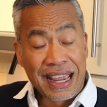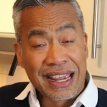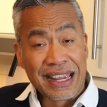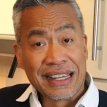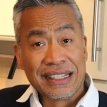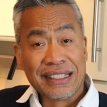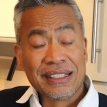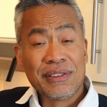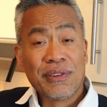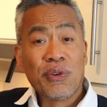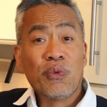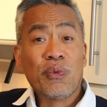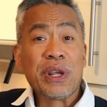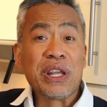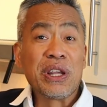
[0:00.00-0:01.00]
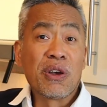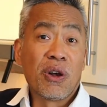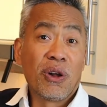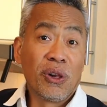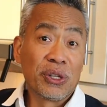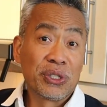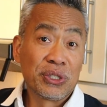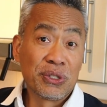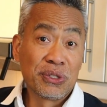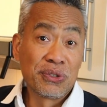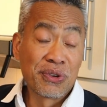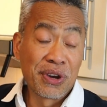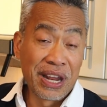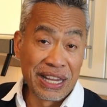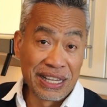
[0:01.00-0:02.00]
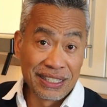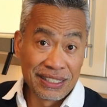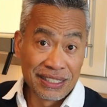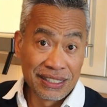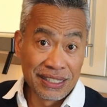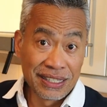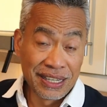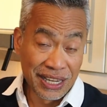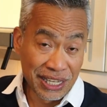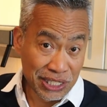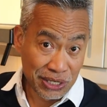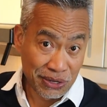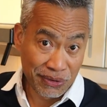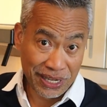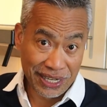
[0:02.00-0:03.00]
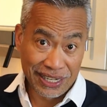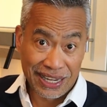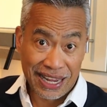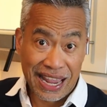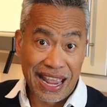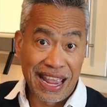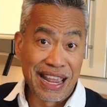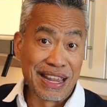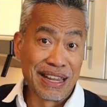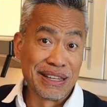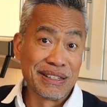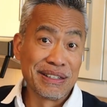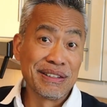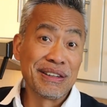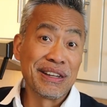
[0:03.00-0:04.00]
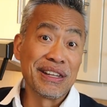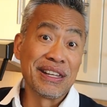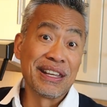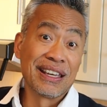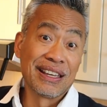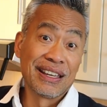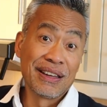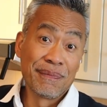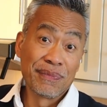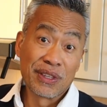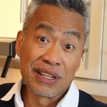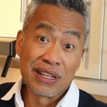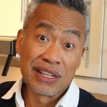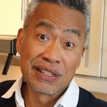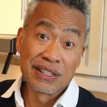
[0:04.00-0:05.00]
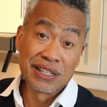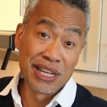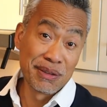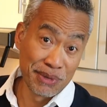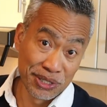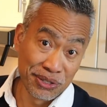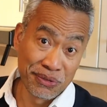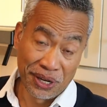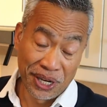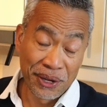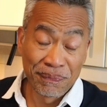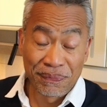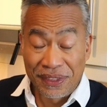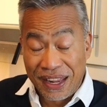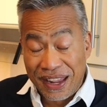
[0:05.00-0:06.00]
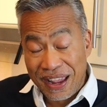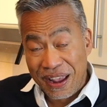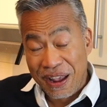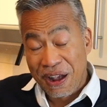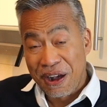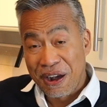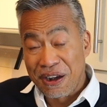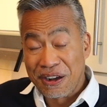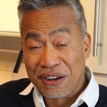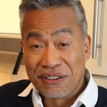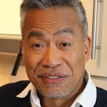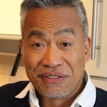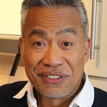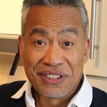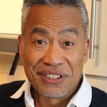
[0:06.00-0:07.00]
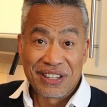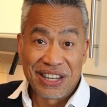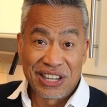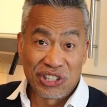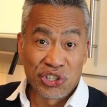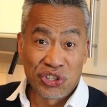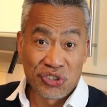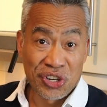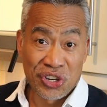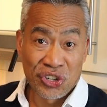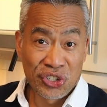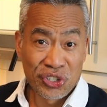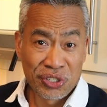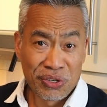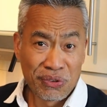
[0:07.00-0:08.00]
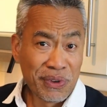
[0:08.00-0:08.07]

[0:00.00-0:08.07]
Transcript: and we also trace the history and the chemistry of each dish.